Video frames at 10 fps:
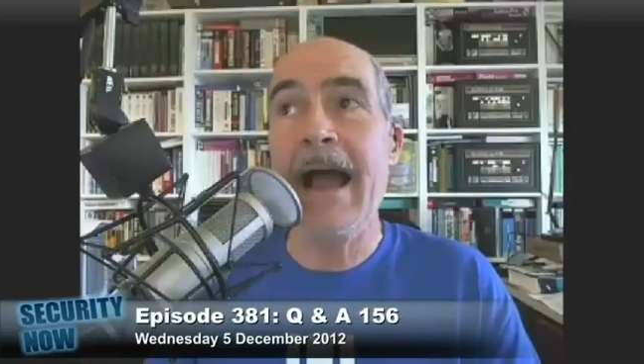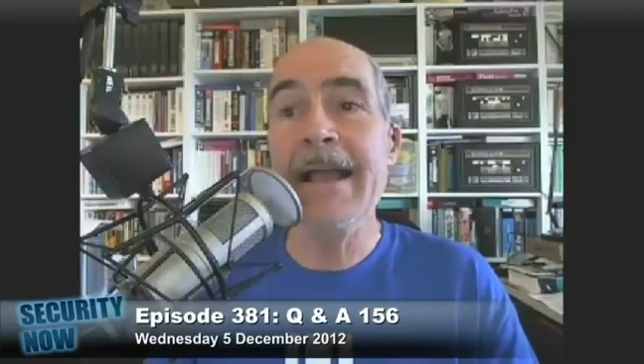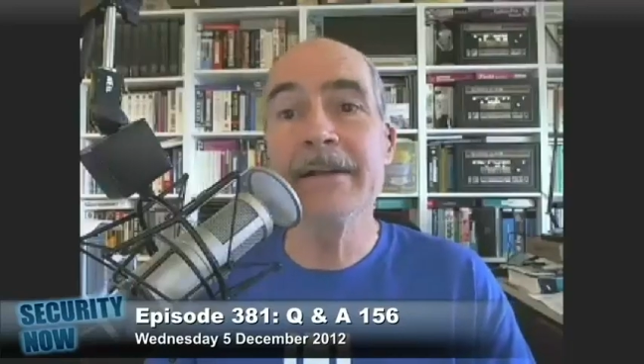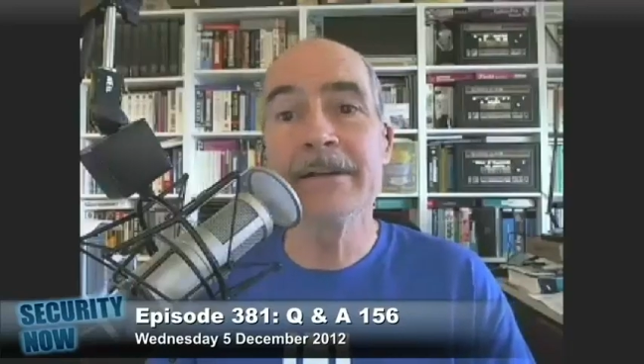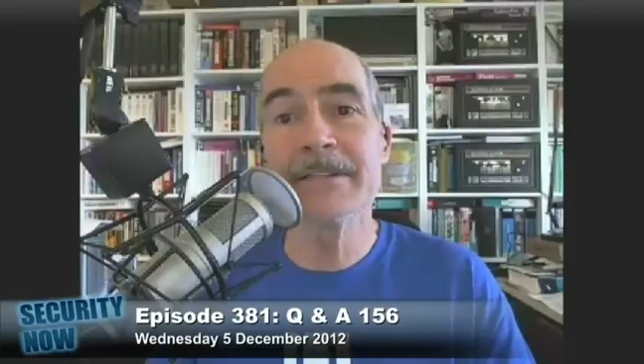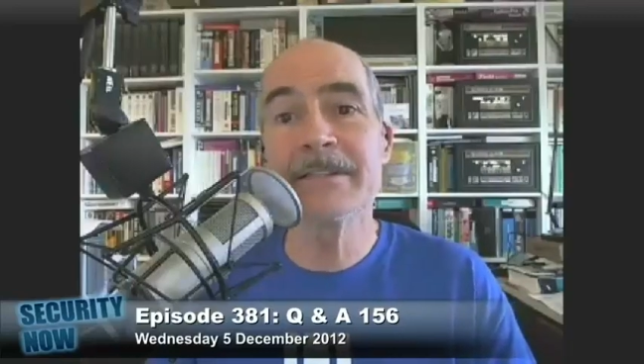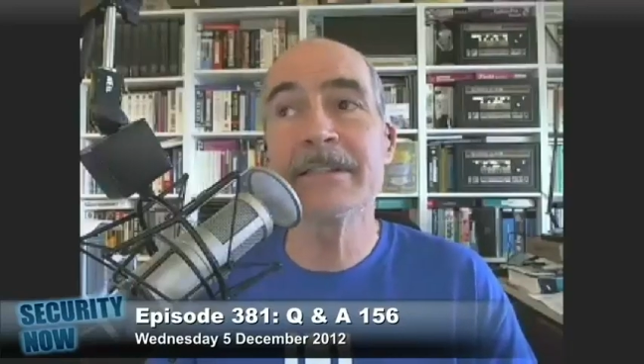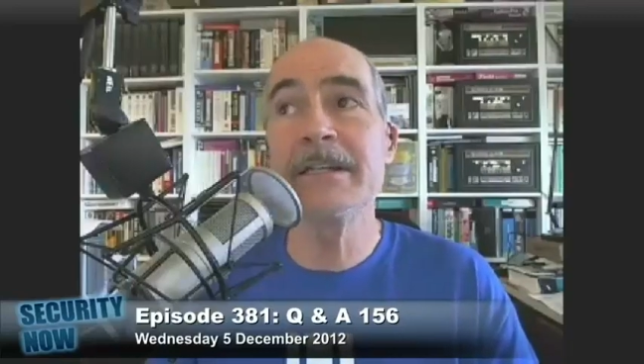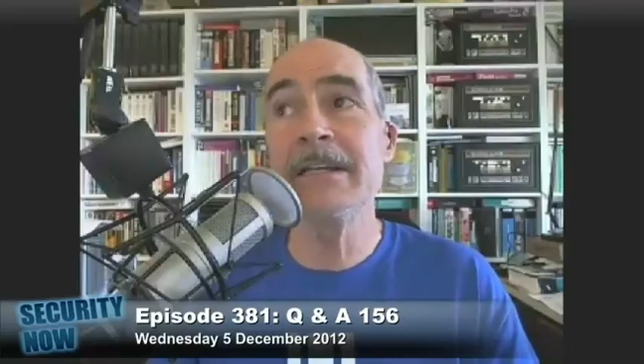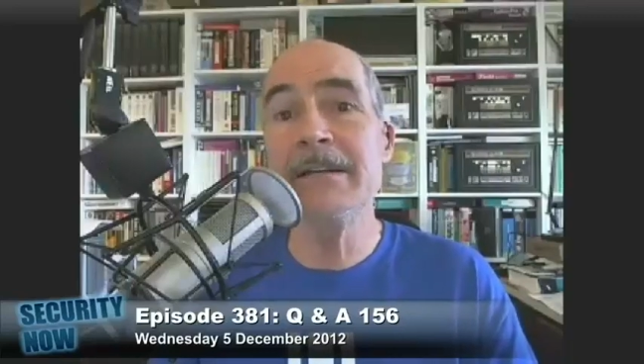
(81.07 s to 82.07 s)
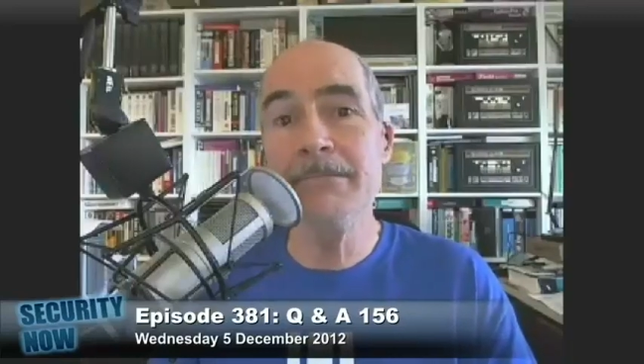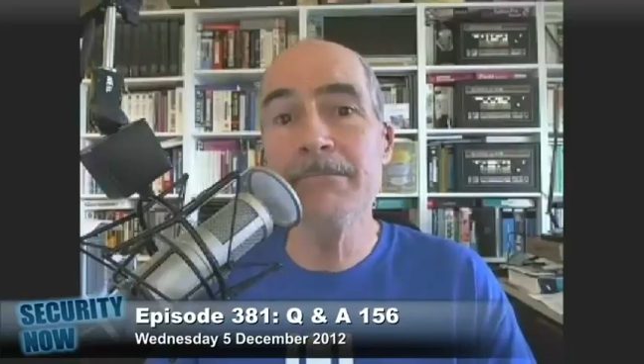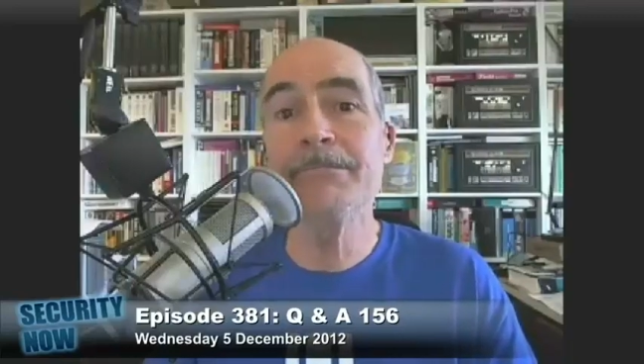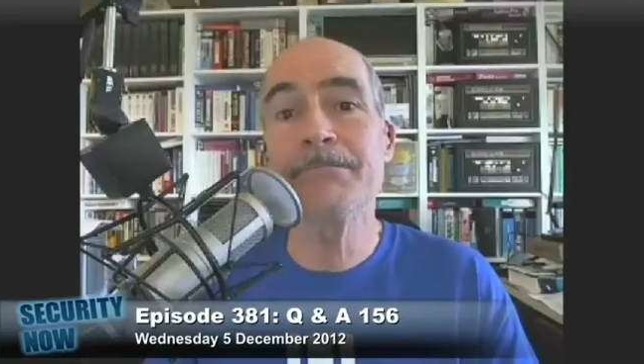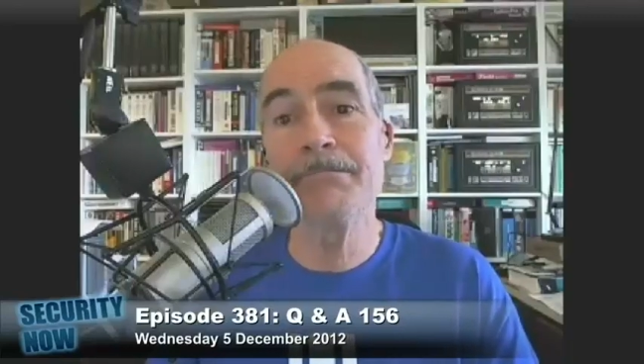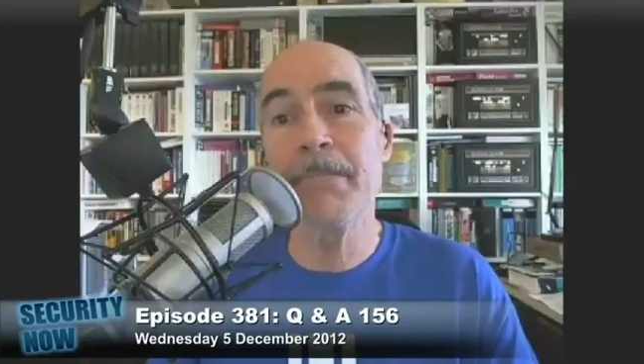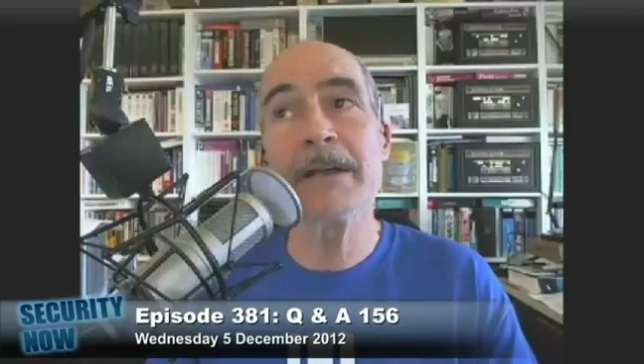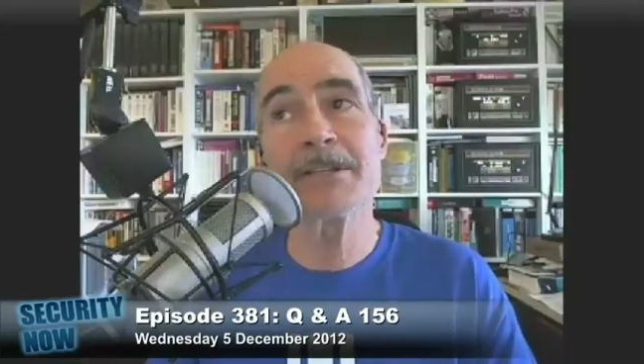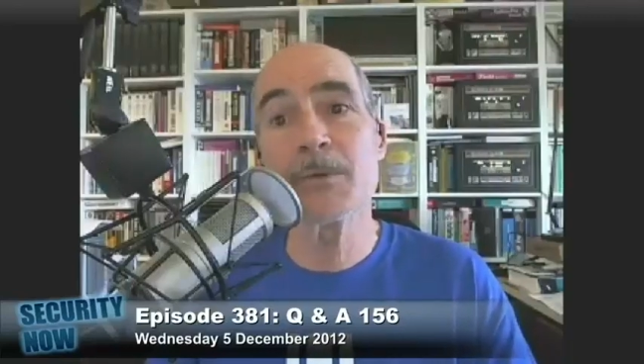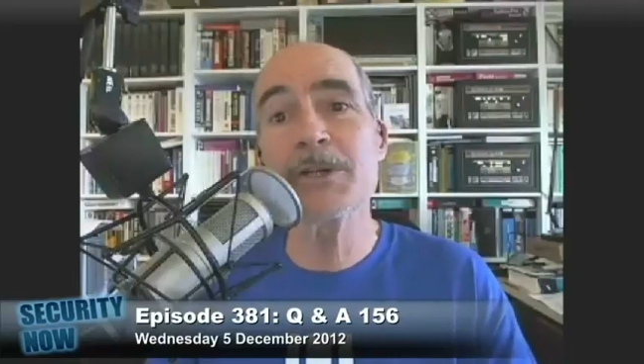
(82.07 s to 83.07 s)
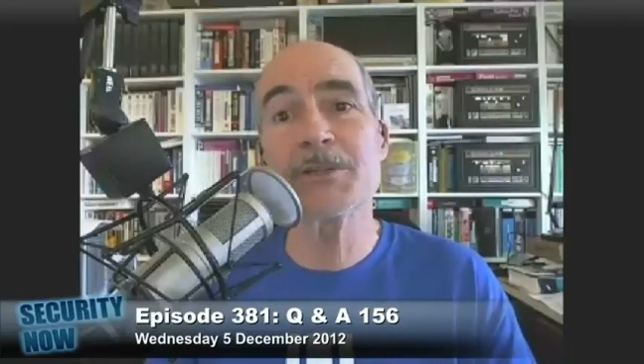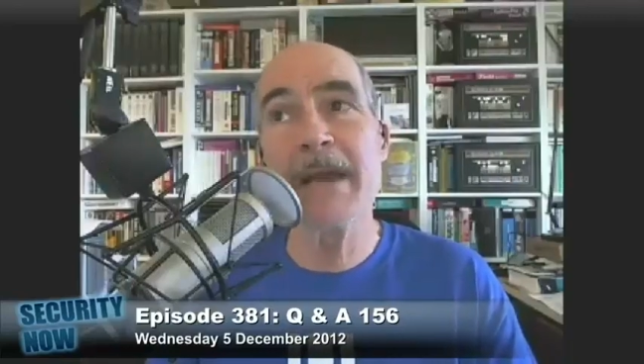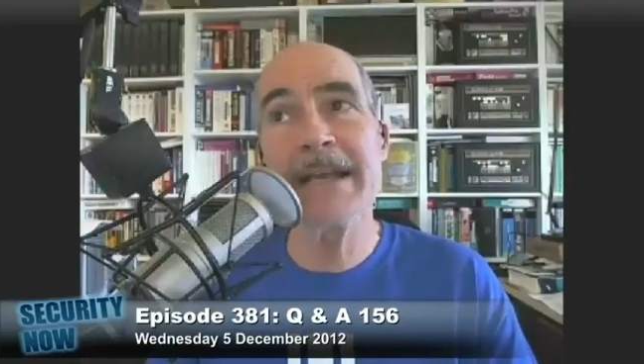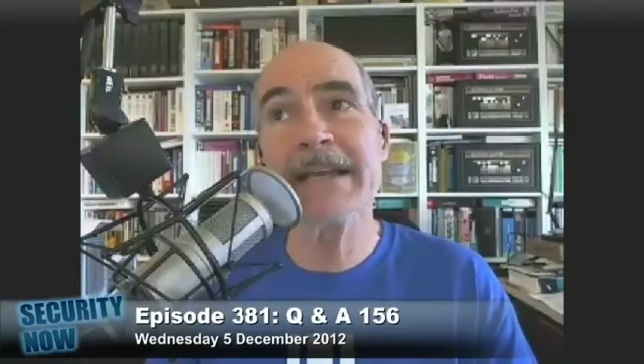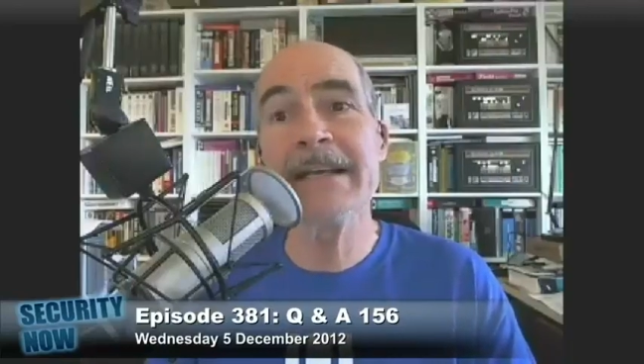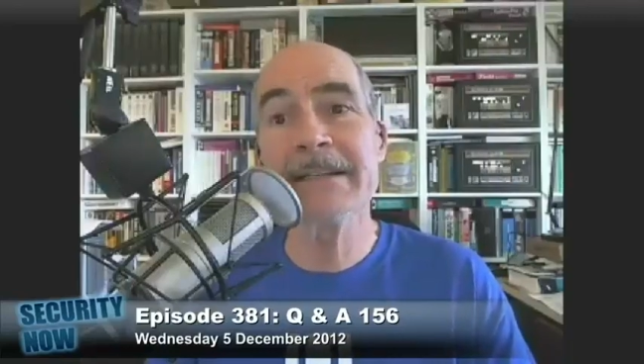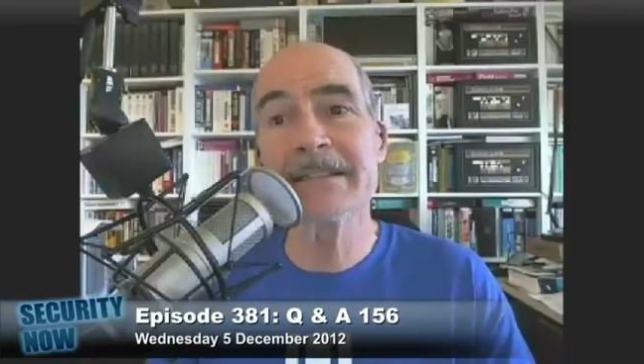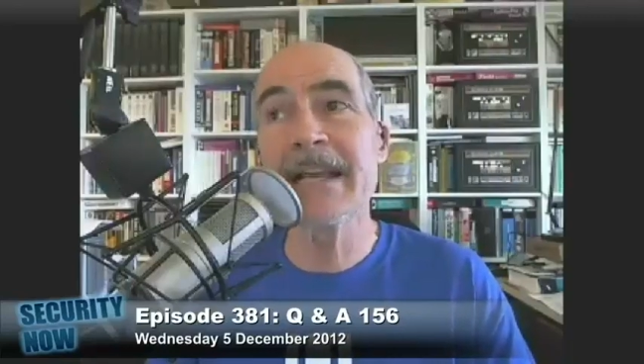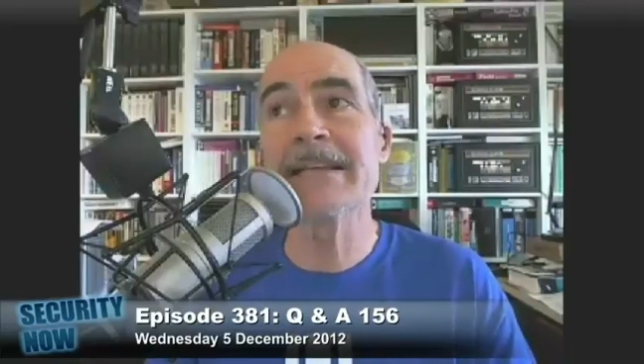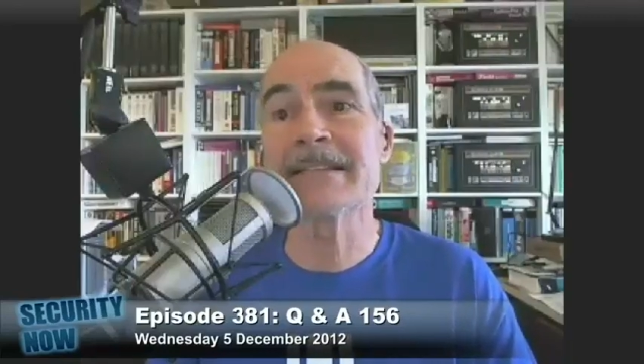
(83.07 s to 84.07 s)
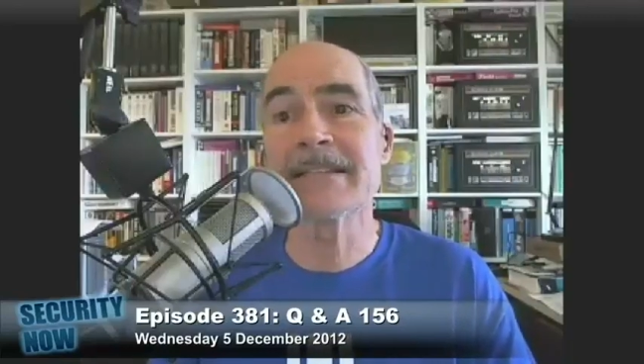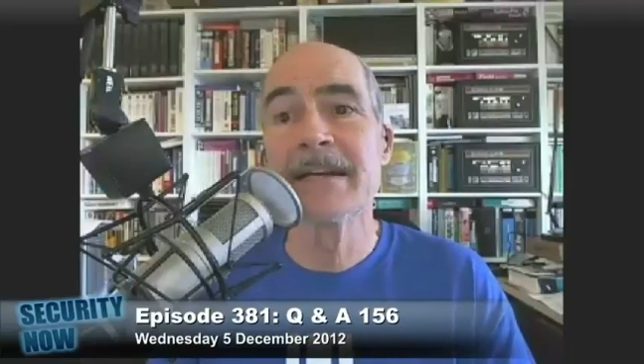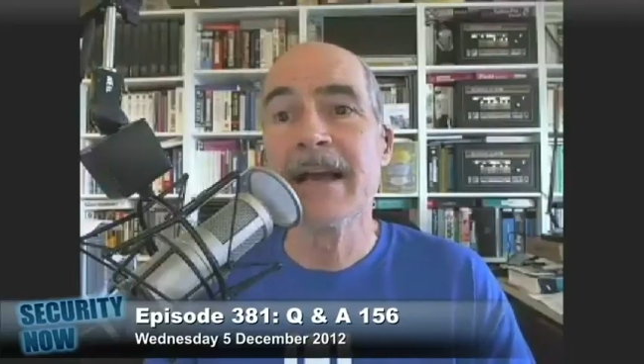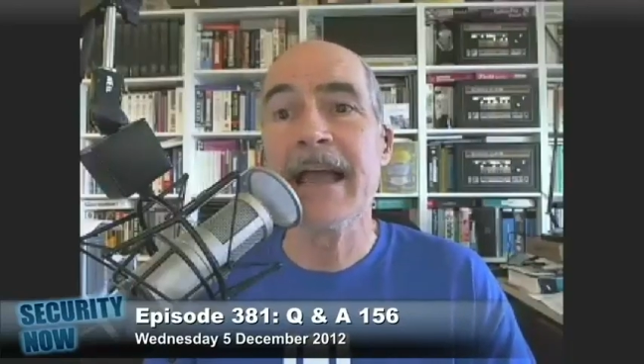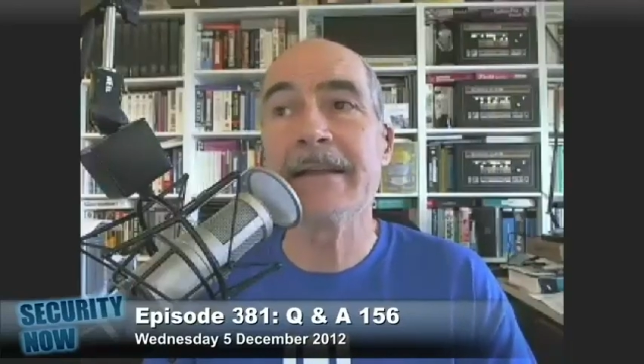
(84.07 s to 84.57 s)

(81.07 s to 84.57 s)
I could see a switch making sense